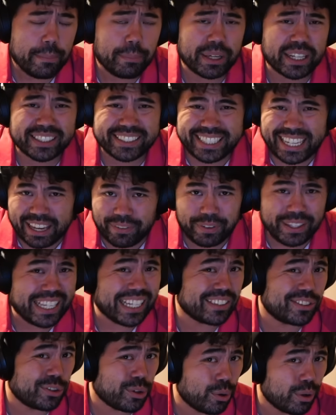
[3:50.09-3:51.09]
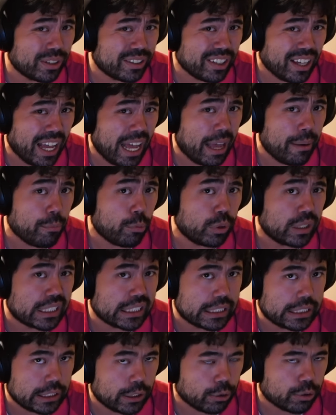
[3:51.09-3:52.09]
because if he gets low on time with
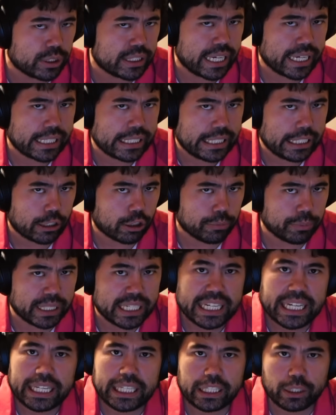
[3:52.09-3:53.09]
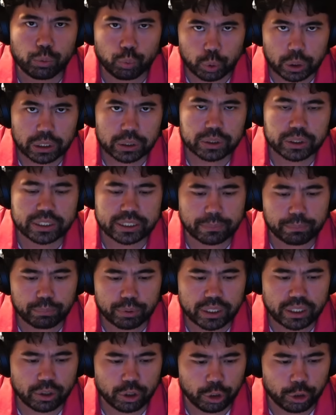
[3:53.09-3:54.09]
the 0-second increment, he will
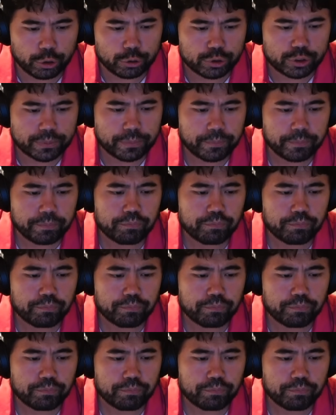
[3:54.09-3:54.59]
simply lose.